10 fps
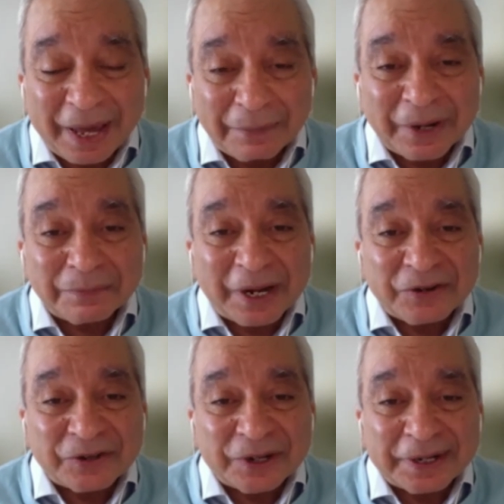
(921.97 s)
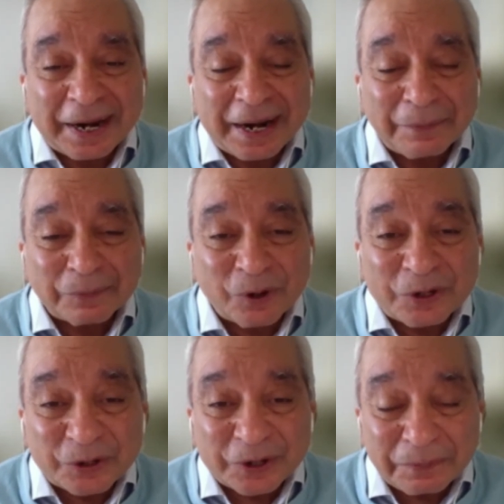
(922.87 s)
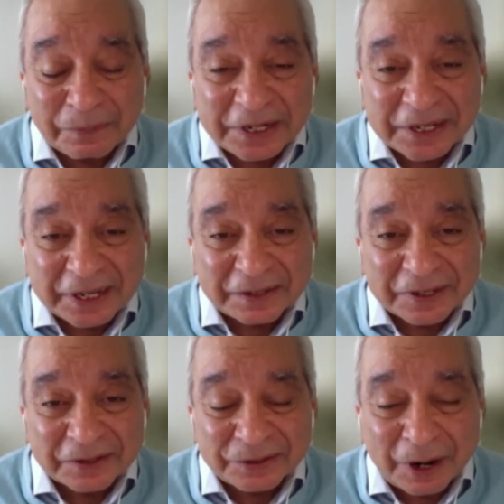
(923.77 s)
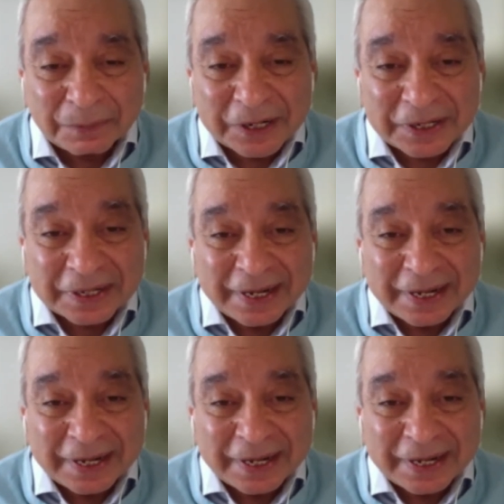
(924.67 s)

MR mentioned, and I'm going to compete here with Robert.